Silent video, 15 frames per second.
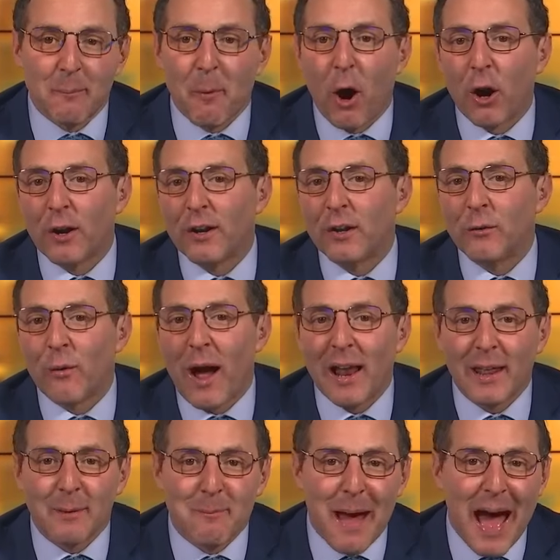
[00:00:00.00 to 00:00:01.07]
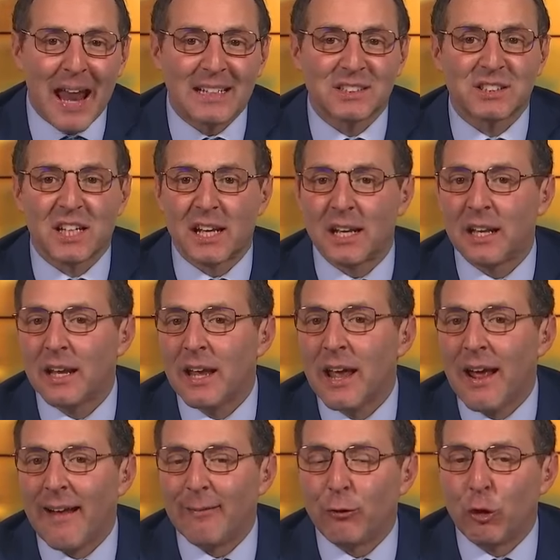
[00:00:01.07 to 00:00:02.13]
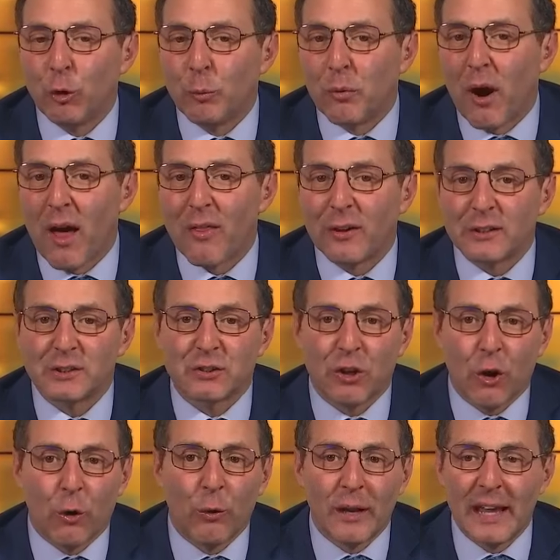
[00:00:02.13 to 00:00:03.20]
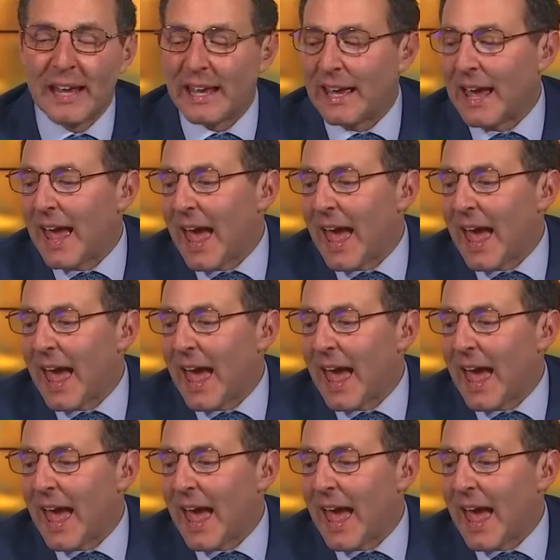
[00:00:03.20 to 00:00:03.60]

Martin, Riley Madison, and 2 brothers, Tony